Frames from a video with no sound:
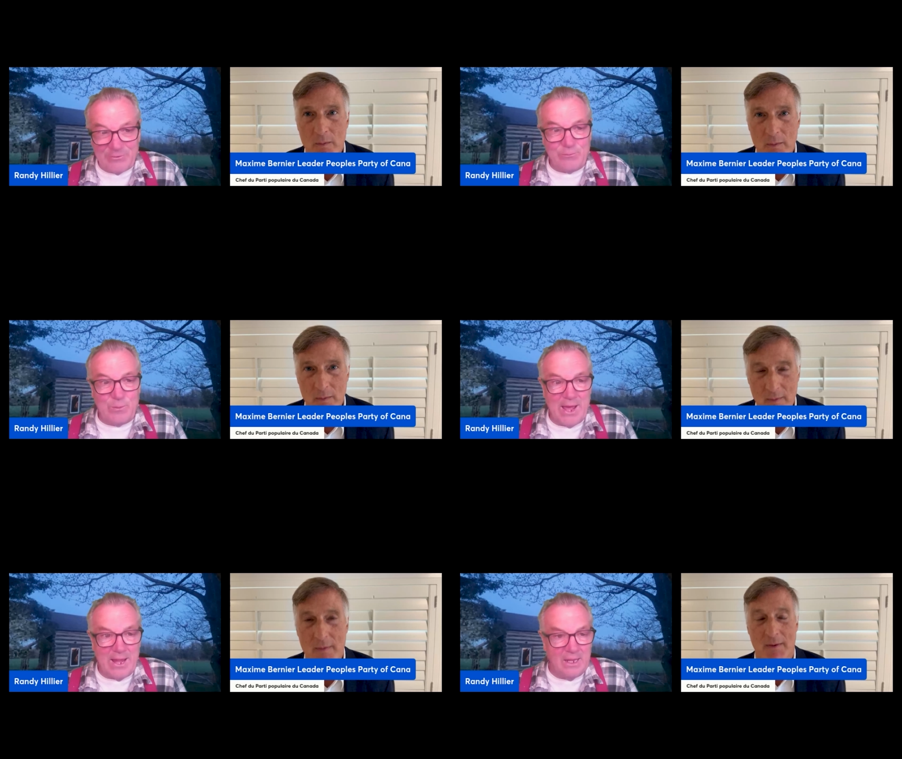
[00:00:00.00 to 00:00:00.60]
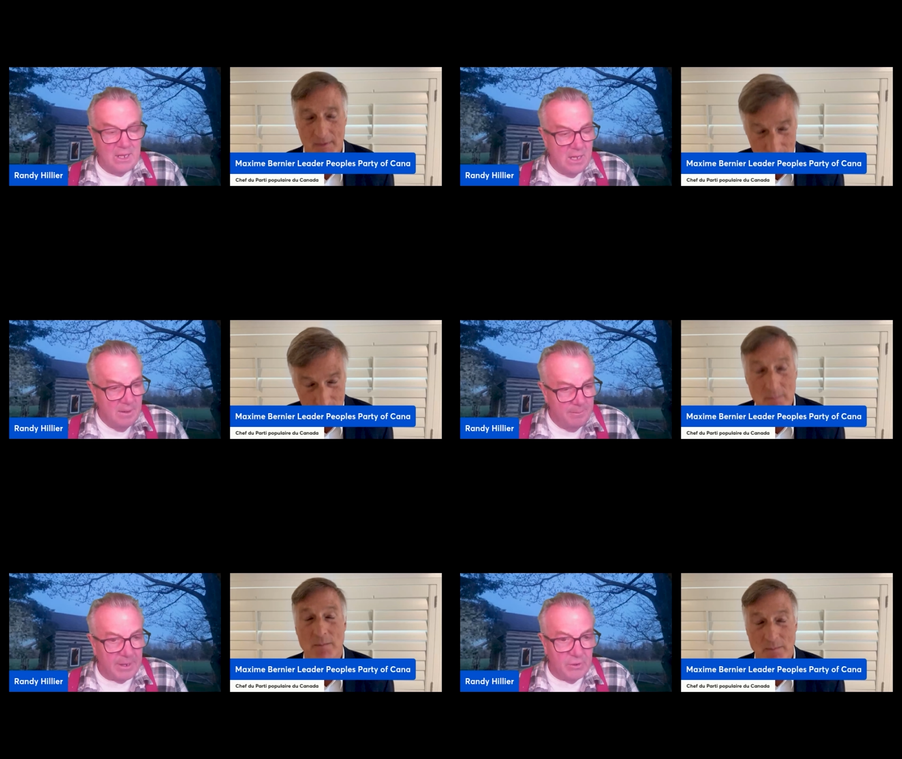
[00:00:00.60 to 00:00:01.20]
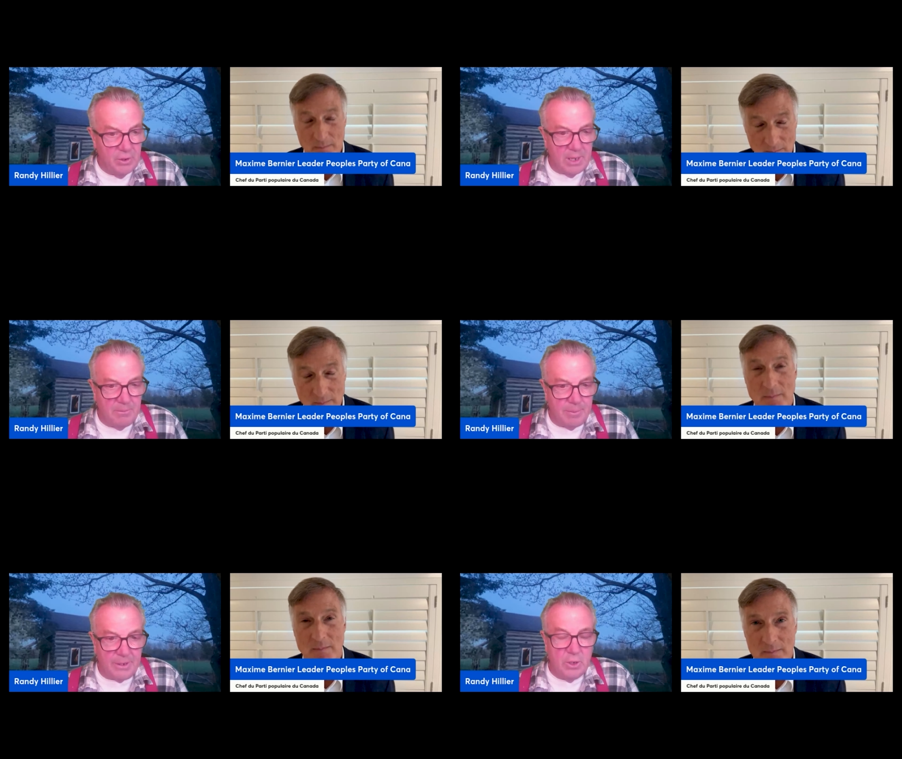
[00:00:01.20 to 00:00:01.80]
Speaker 1: as well. But
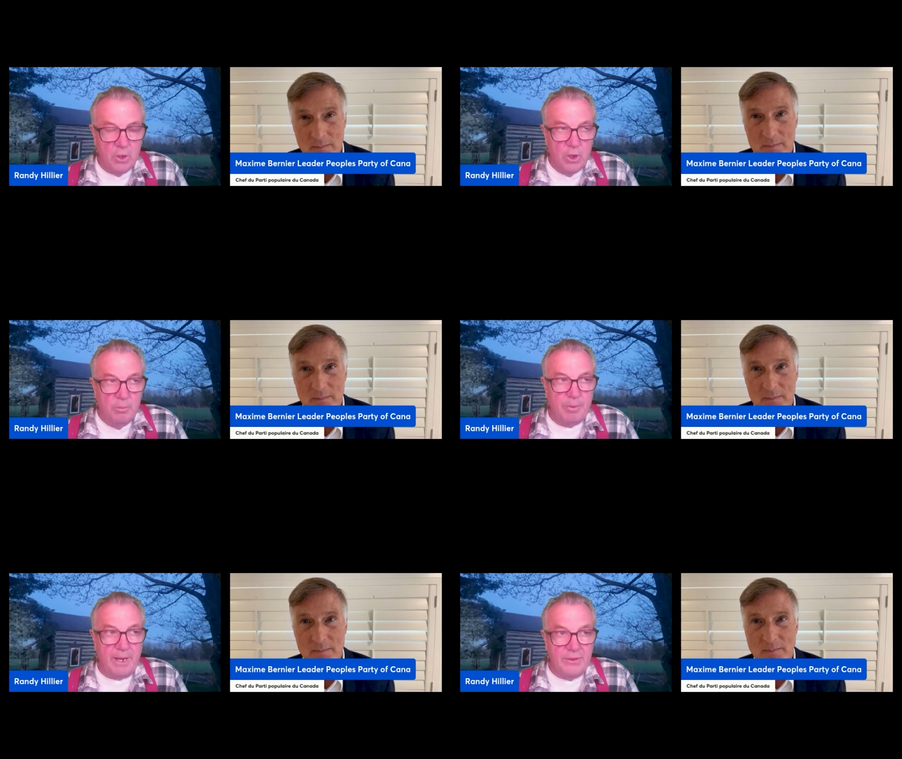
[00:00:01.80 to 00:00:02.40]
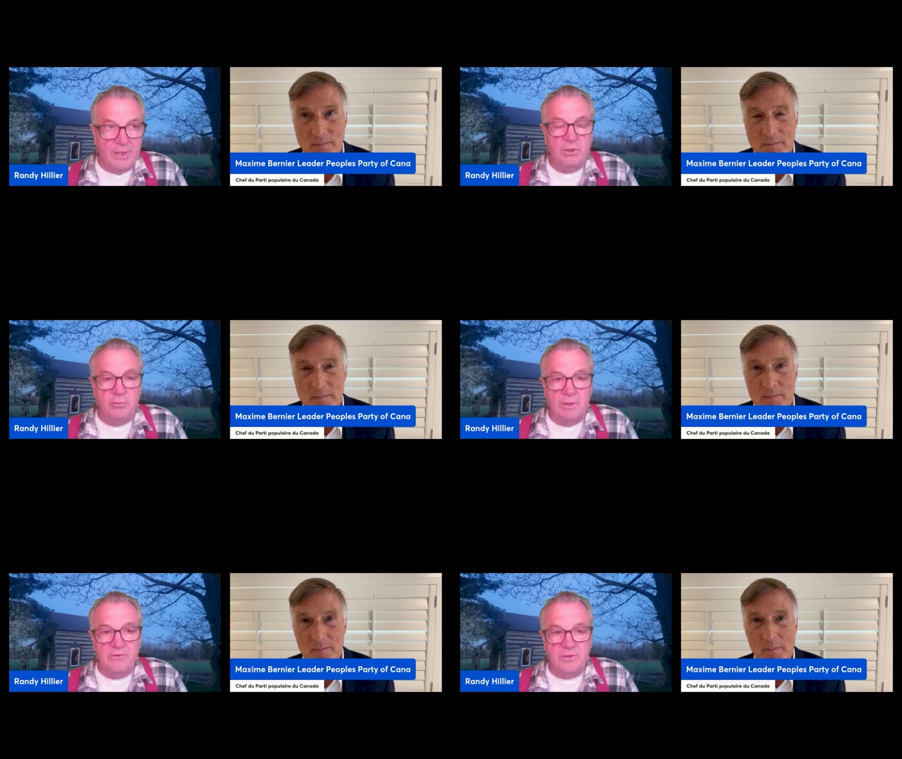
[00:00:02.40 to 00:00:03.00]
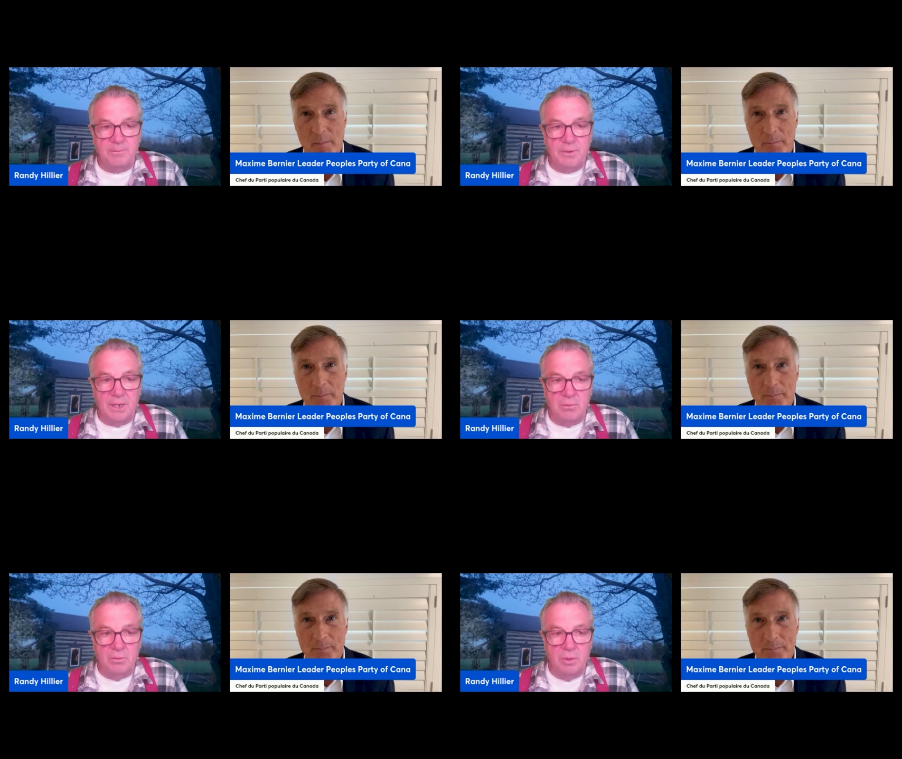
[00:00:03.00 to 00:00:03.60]
uh, but but I think there is
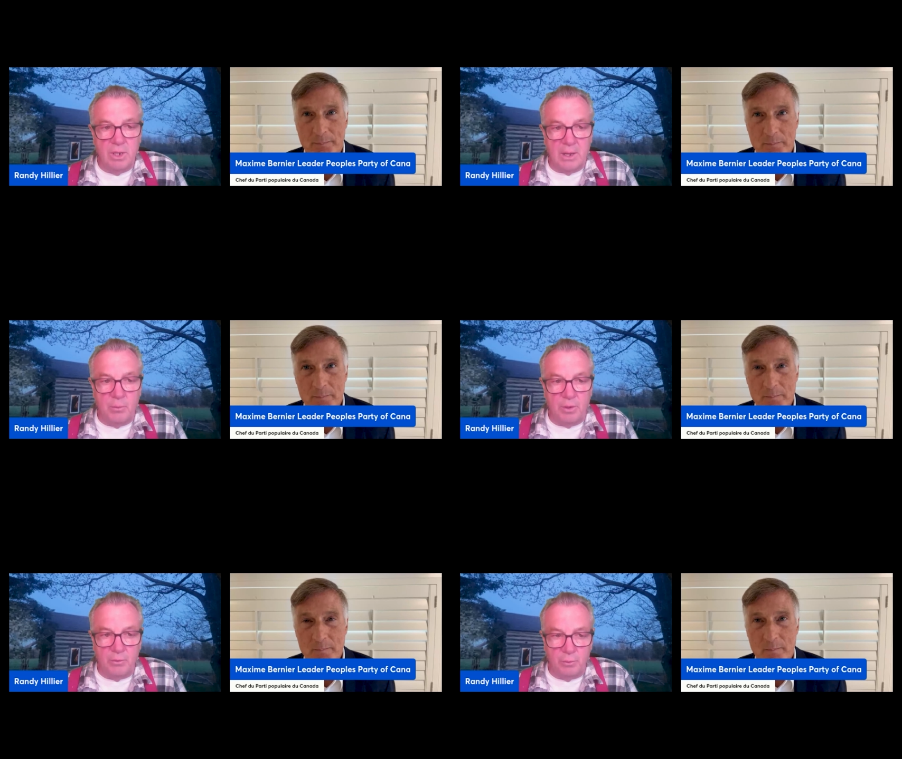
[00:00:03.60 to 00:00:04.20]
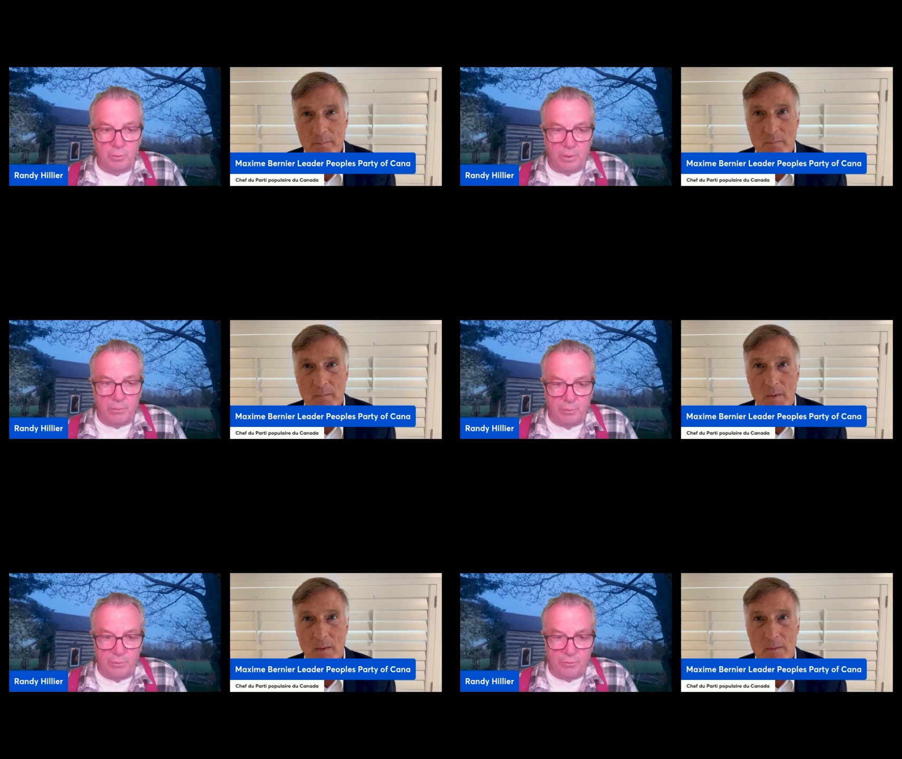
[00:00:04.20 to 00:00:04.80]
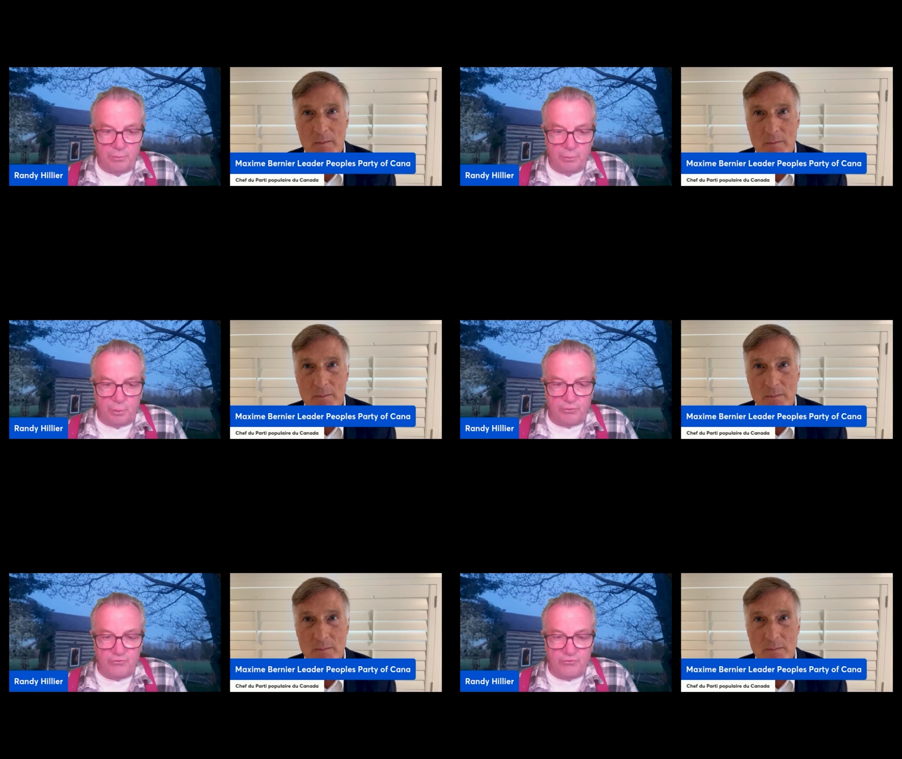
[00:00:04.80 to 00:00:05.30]
something uh, what what we're, we're